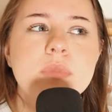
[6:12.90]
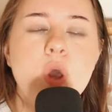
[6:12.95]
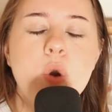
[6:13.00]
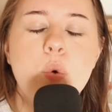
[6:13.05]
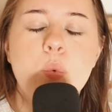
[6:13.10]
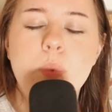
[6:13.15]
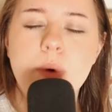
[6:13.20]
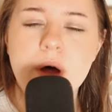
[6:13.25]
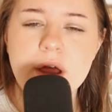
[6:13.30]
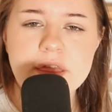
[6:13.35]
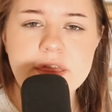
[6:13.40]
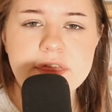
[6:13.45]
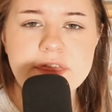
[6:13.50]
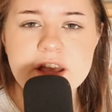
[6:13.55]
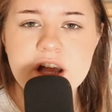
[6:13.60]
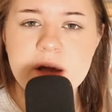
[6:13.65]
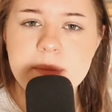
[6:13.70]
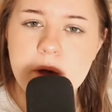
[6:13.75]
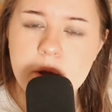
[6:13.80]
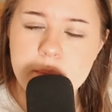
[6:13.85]
one
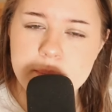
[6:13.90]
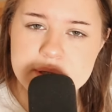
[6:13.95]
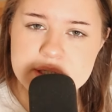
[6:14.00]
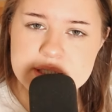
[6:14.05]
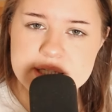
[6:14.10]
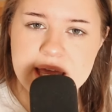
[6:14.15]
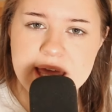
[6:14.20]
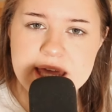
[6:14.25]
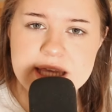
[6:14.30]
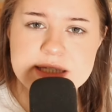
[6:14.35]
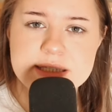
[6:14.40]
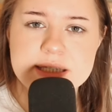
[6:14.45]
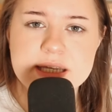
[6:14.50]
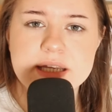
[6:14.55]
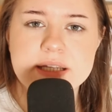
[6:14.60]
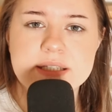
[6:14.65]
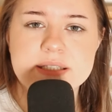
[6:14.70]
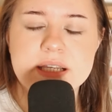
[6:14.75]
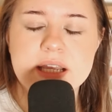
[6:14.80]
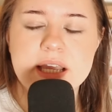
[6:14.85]
thing about Peter
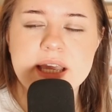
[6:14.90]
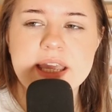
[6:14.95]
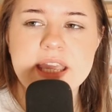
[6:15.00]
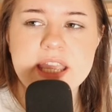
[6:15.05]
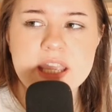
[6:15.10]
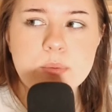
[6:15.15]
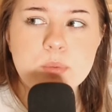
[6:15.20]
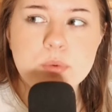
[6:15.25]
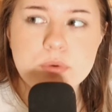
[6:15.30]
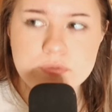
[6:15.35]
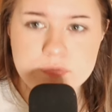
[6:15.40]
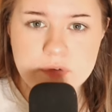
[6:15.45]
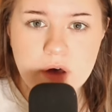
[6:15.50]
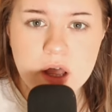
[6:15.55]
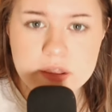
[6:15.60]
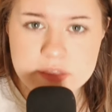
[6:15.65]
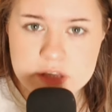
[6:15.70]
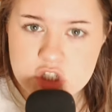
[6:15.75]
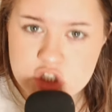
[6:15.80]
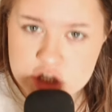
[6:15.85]
Hastings, he will
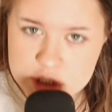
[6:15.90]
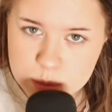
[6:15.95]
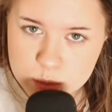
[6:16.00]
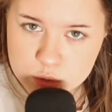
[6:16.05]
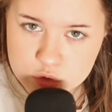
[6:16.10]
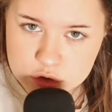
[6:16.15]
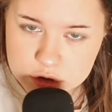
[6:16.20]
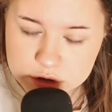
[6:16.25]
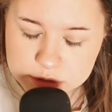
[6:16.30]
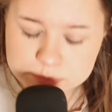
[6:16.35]
father children.